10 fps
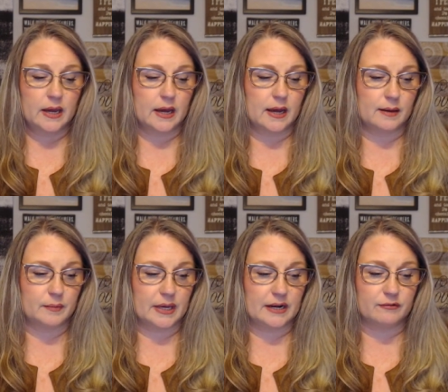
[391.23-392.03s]
Um,
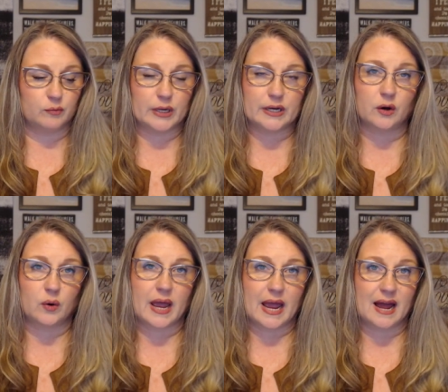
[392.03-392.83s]
and if we don't
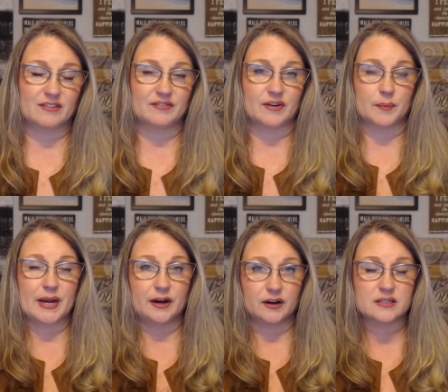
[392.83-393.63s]
have, if our
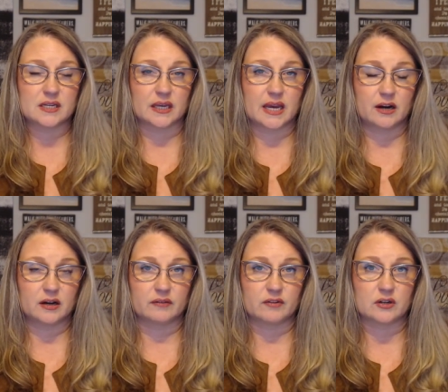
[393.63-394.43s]
parents and
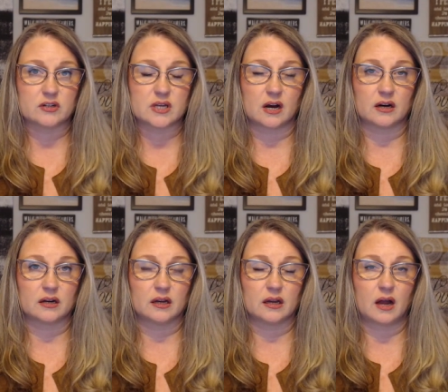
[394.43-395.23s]
caregivers are
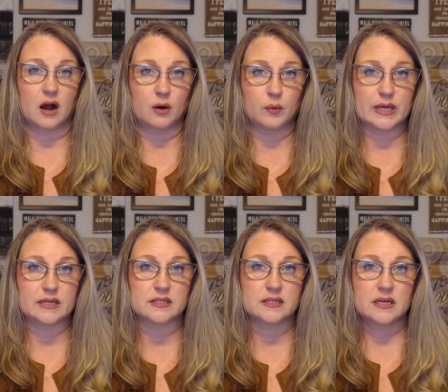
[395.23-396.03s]

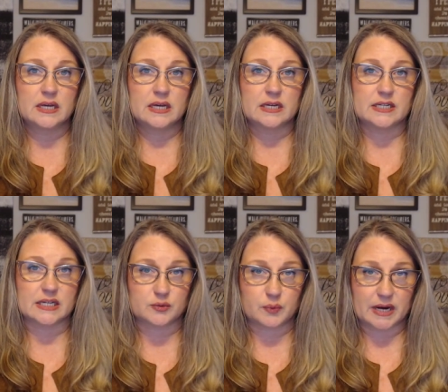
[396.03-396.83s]
always
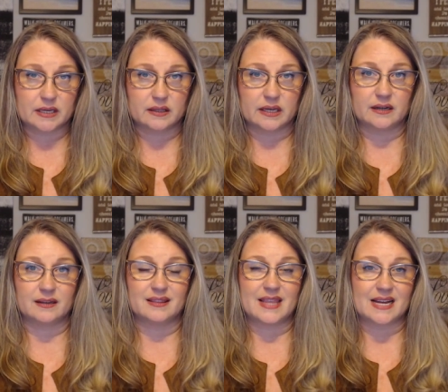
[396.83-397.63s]

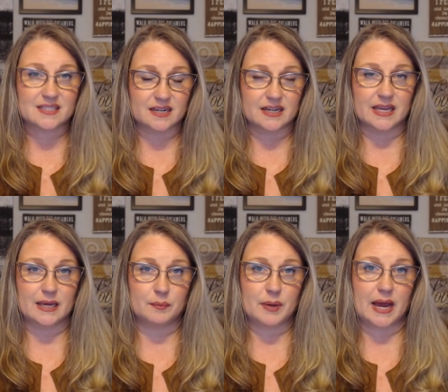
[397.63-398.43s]
dysregulated, that's going to
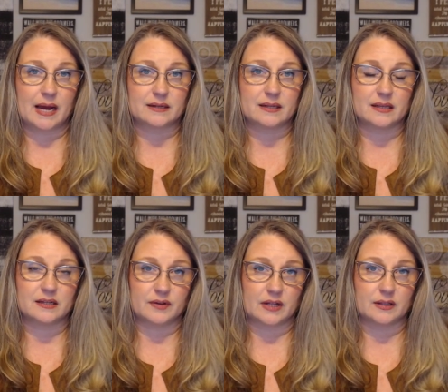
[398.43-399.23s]
impact the
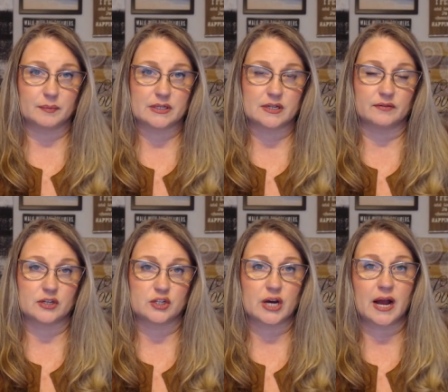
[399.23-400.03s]
development of the
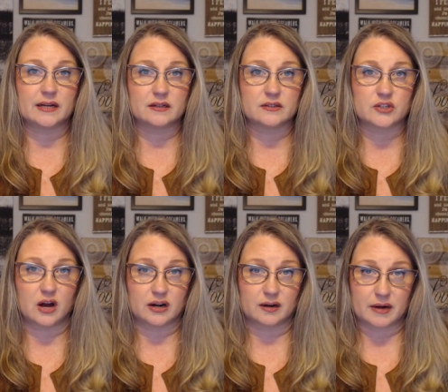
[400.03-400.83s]
child's
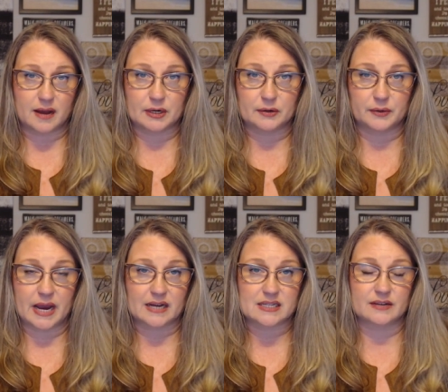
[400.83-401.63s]
autonomic
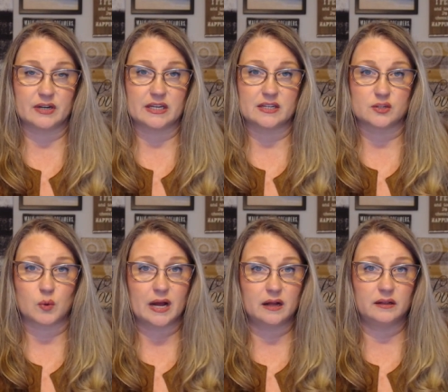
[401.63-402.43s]
reactivity as
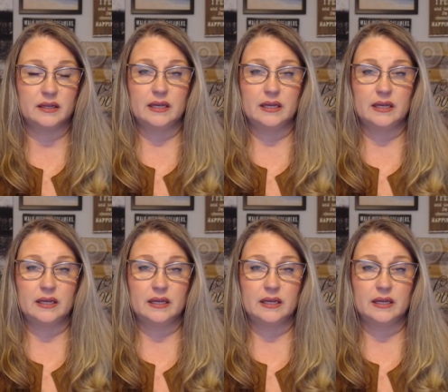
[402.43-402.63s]
well.